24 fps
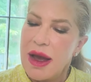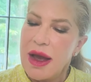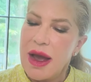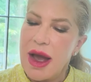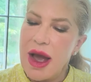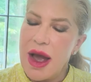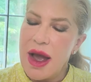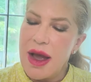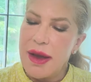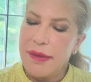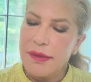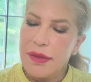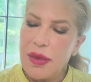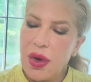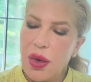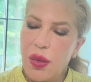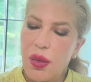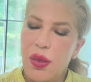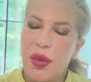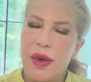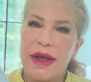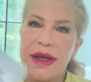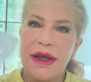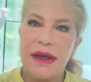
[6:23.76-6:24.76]
Um,
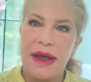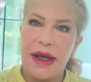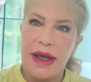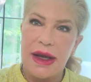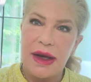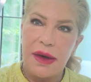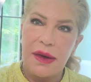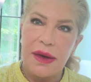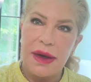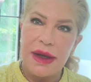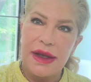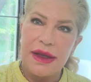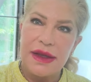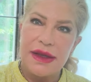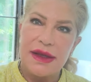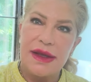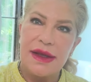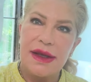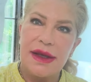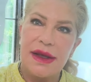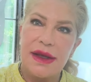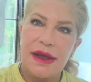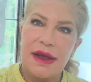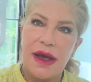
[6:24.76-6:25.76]
we carry
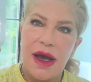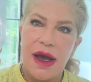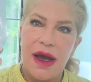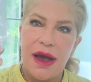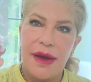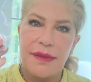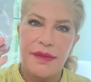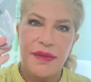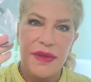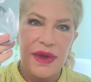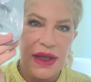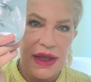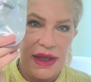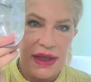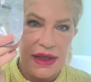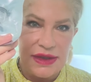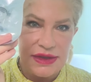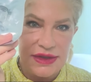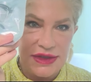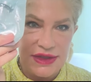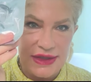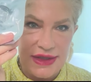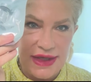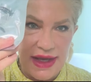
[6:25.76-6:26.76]
the um,
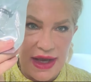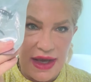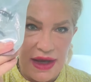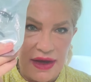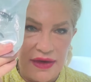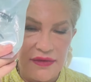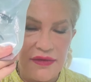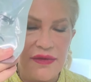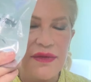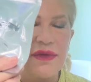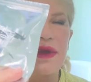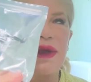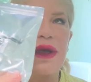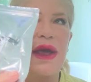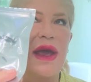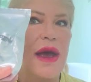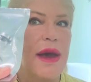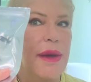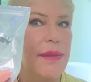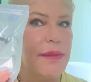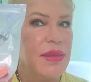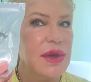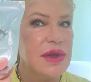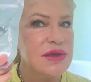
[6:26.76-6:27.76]
EGF, the
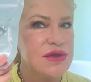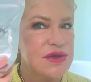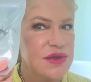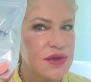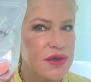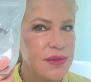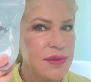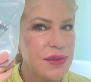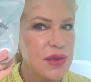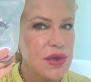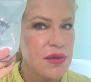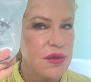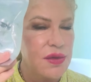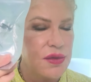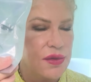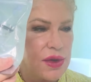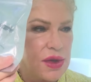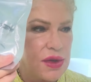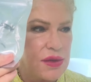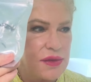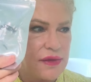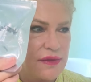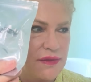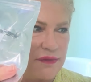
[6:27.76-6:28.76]
epidermal
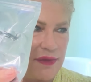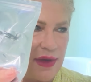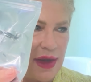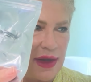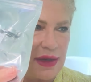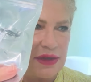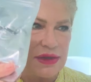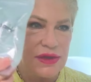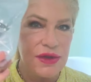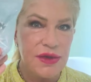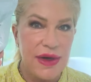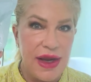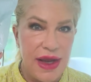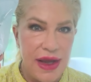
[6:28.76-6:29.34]
growth factor